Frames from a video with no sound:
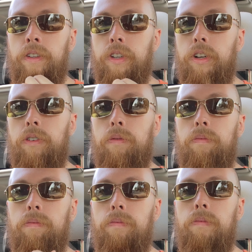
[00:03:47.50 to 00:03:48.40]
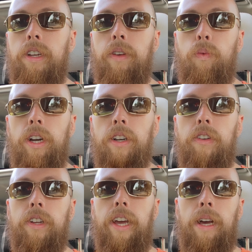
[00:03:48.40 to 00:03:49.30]
So any weird
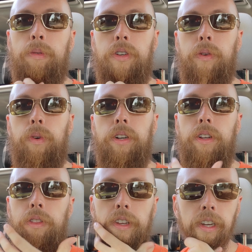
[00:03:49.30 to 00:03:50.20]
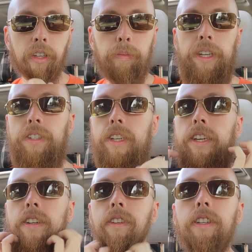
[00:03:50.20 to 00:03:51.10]
little gaps or any weird little things you may
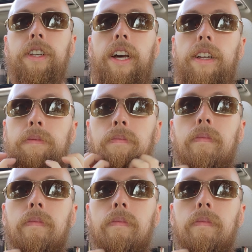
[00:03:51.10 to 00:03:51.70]
see, just kind of